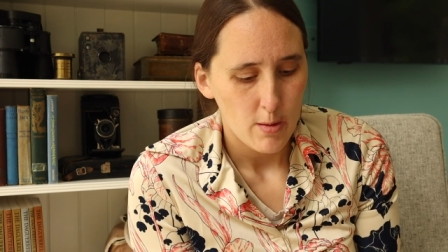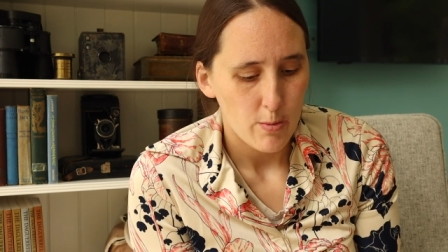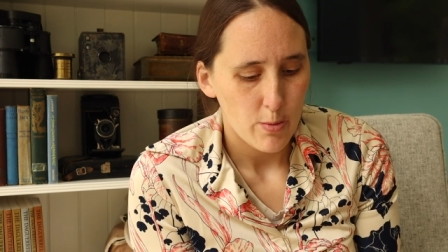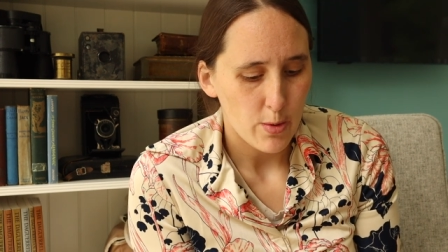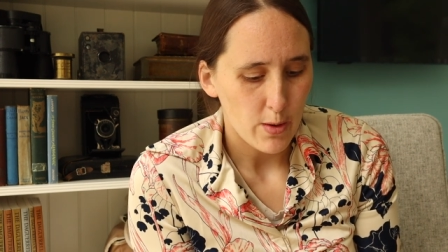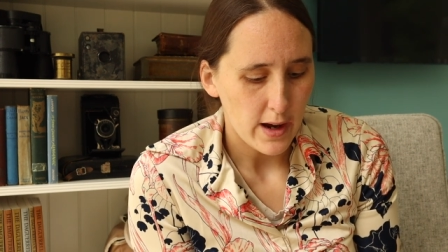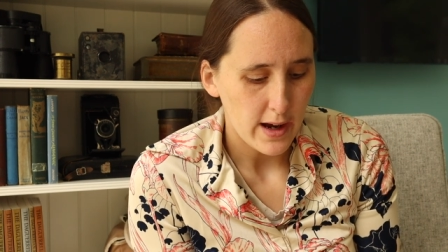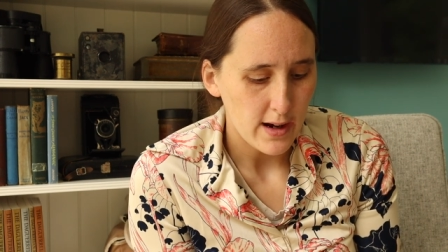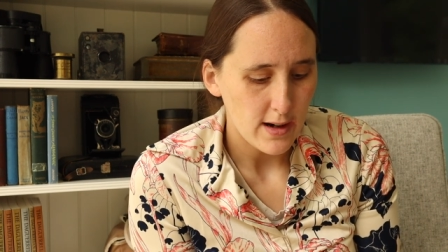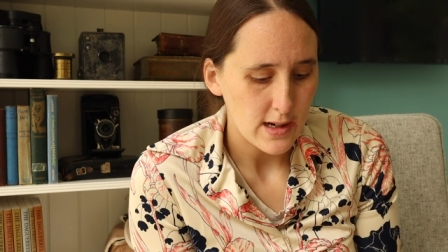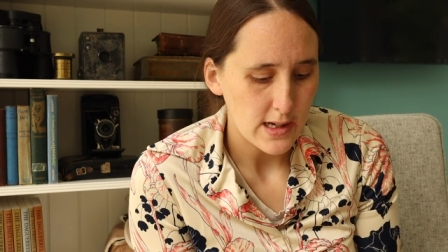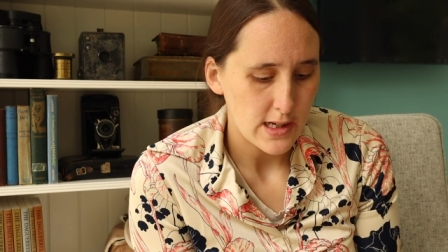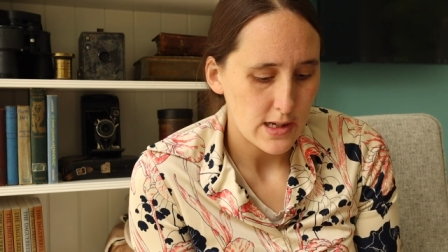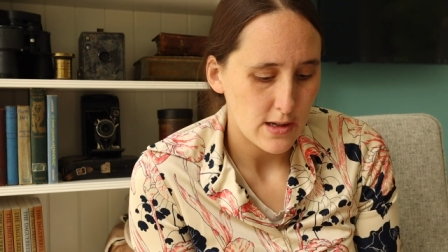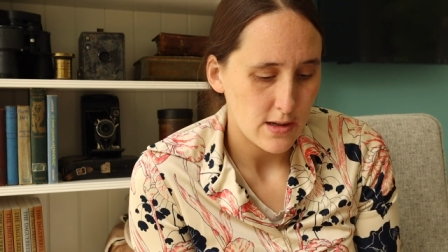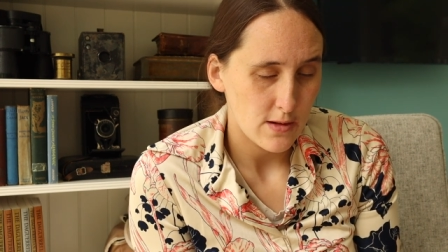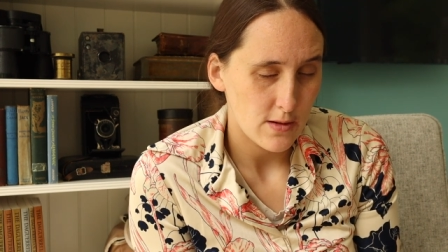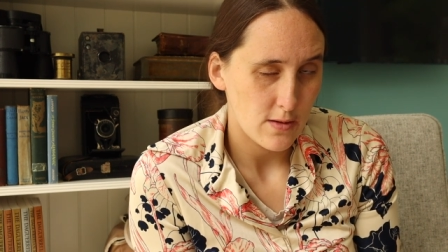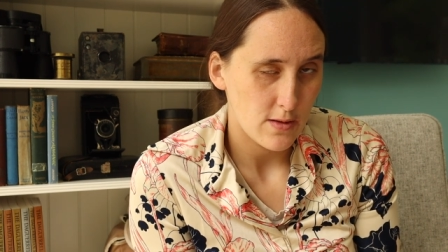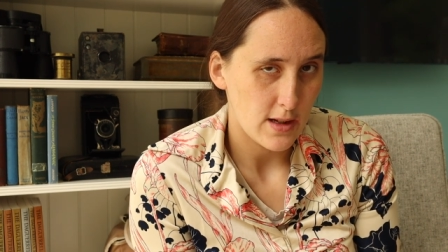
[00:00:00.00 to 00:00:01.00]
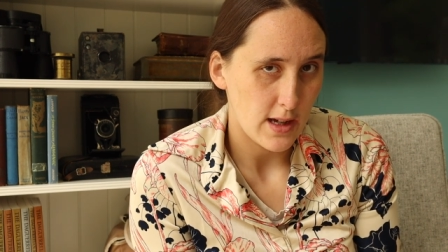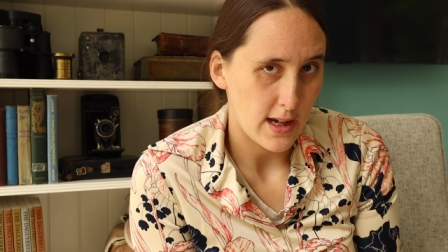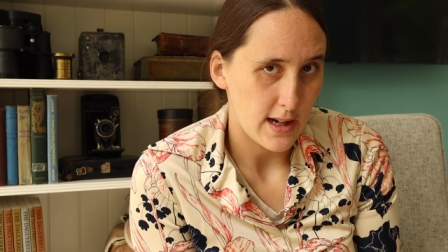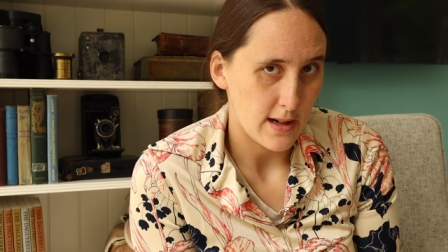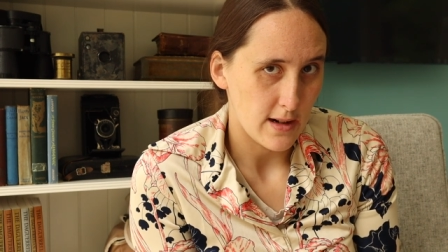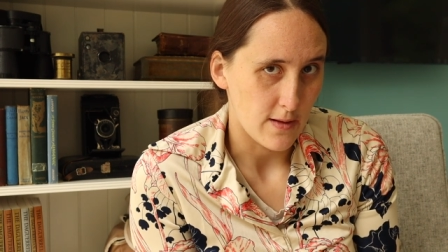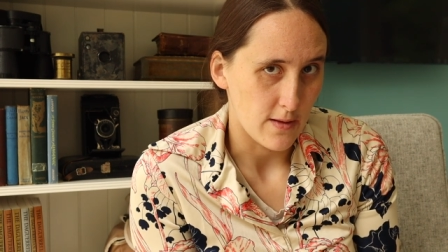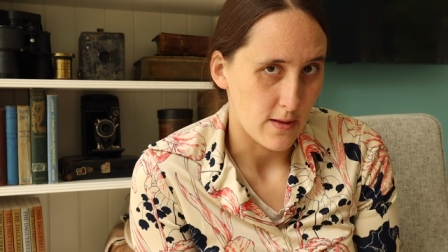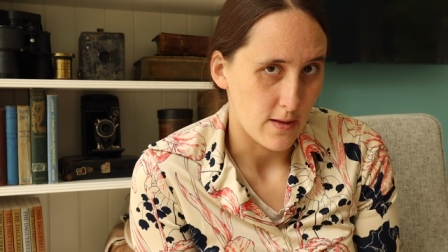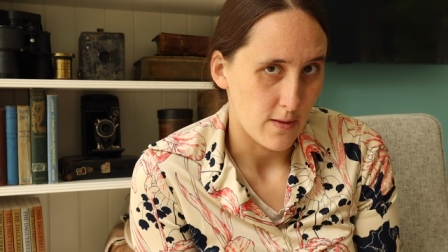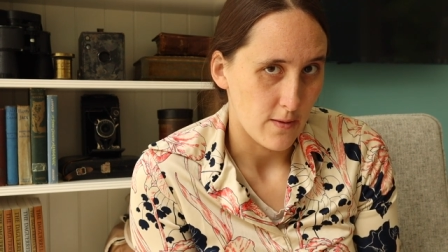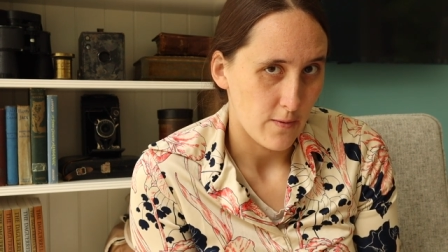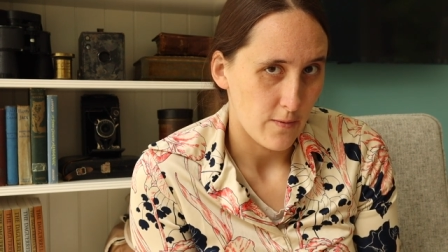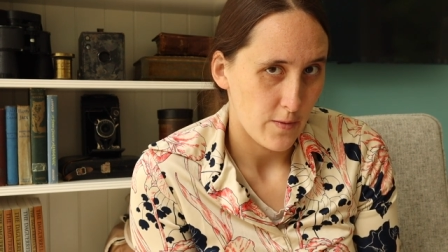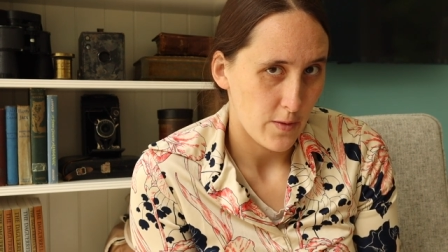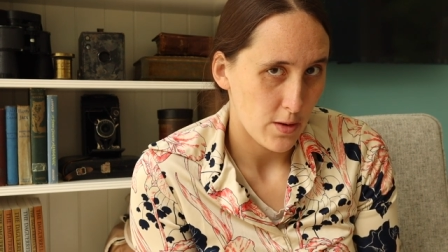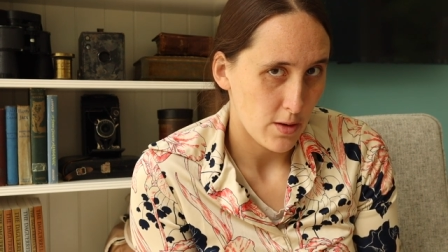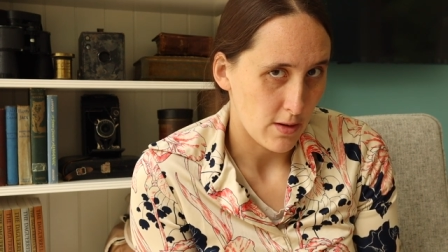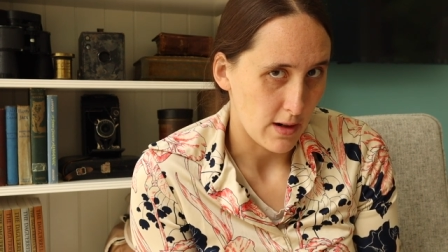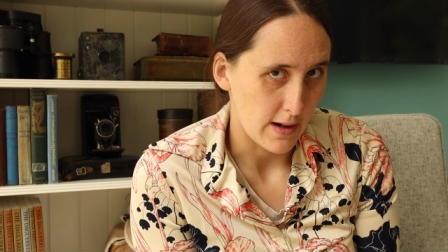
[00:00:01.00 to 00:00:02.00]
Prior to getting your
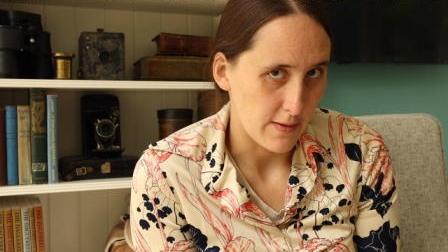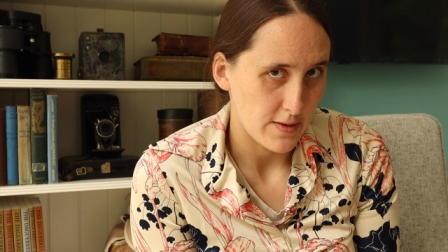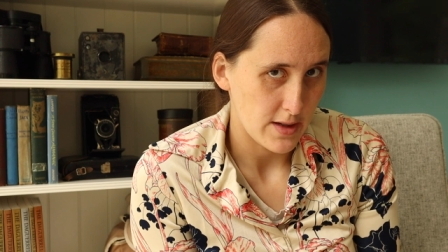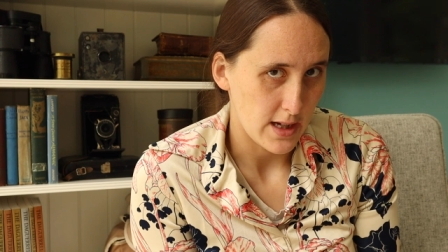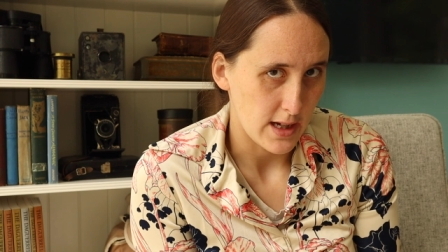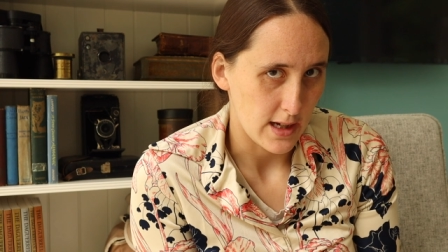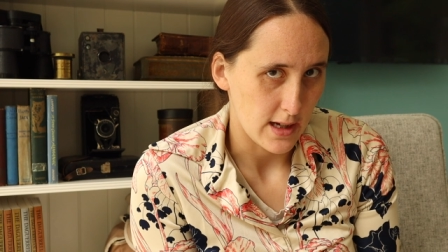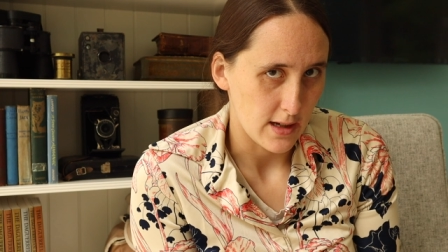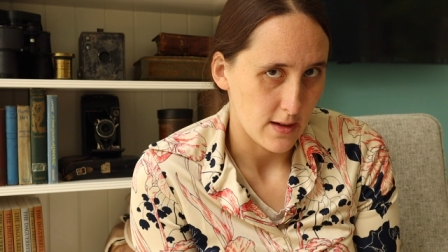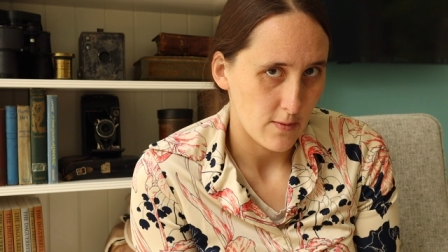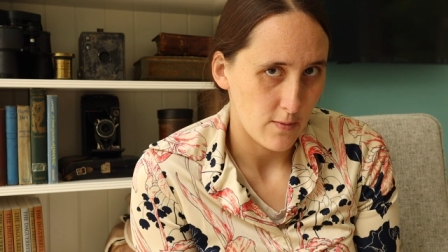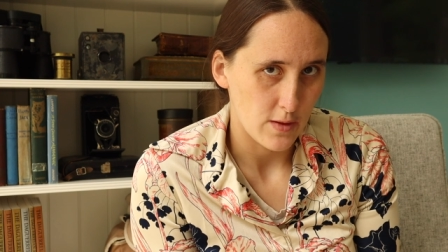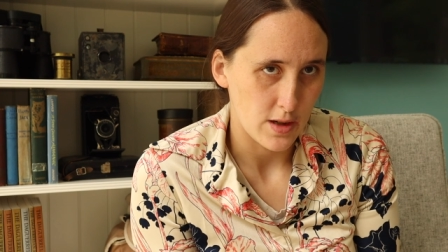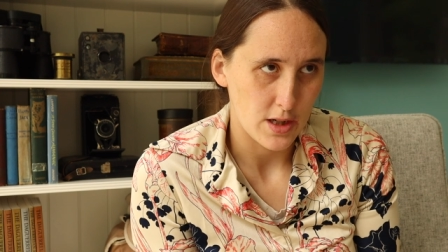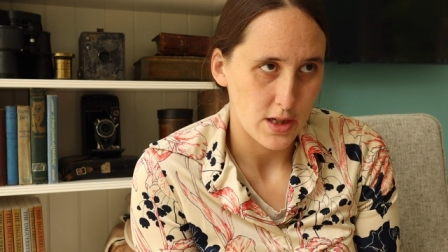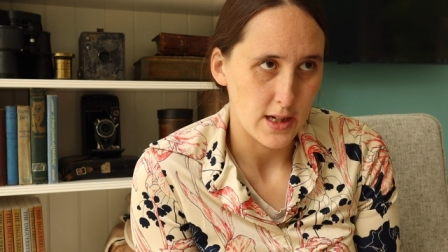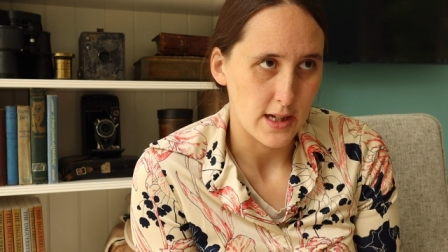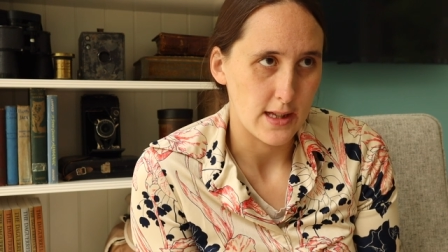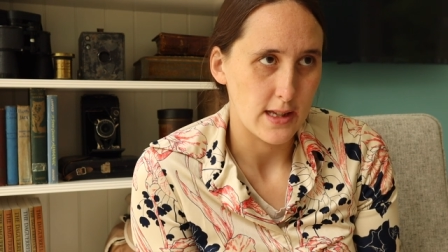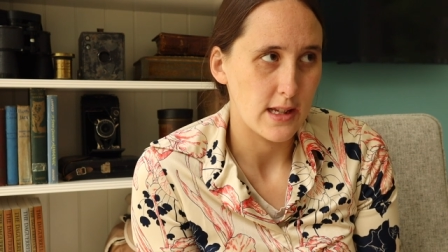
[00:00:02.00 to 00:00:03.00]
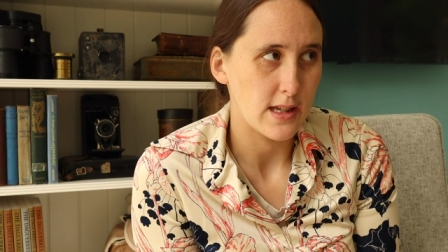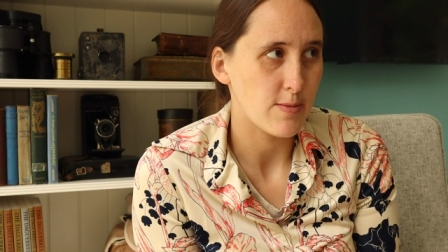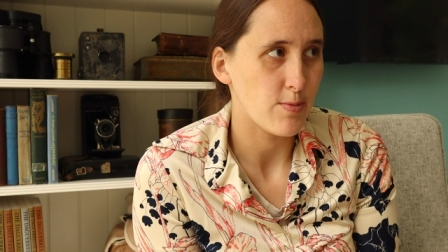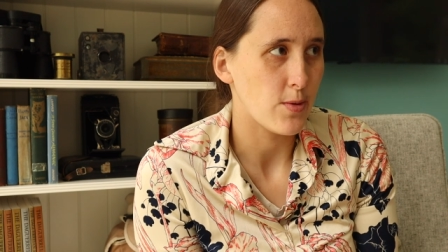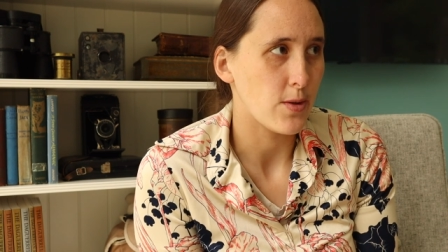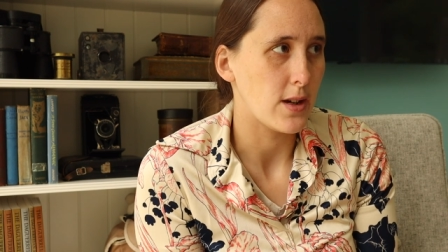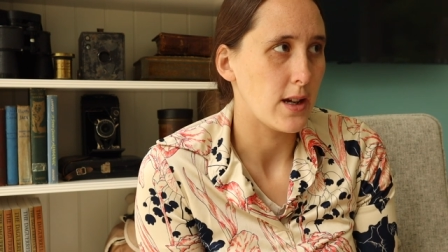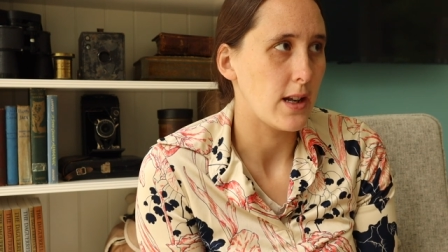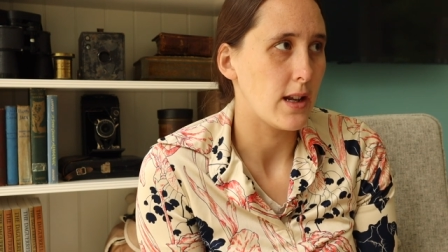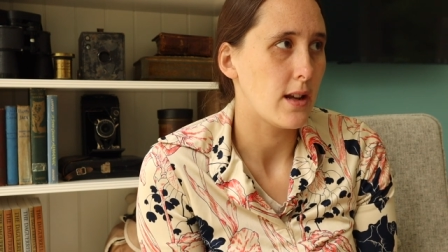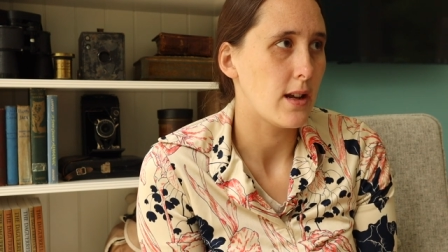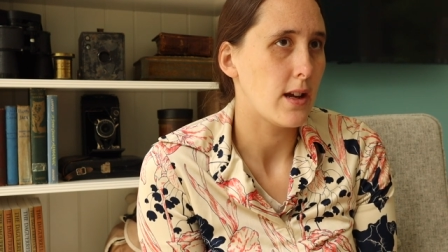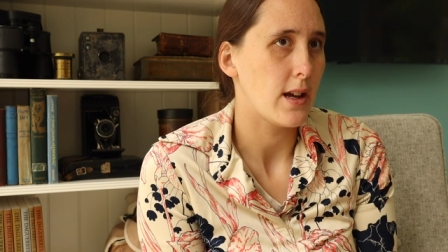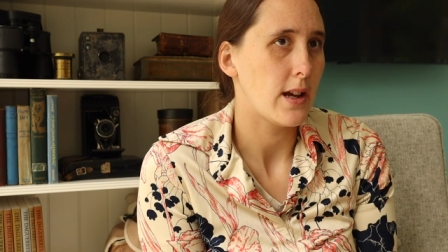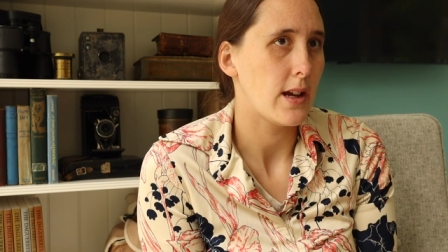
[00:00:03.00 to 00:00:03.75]
photograph taken, which at this point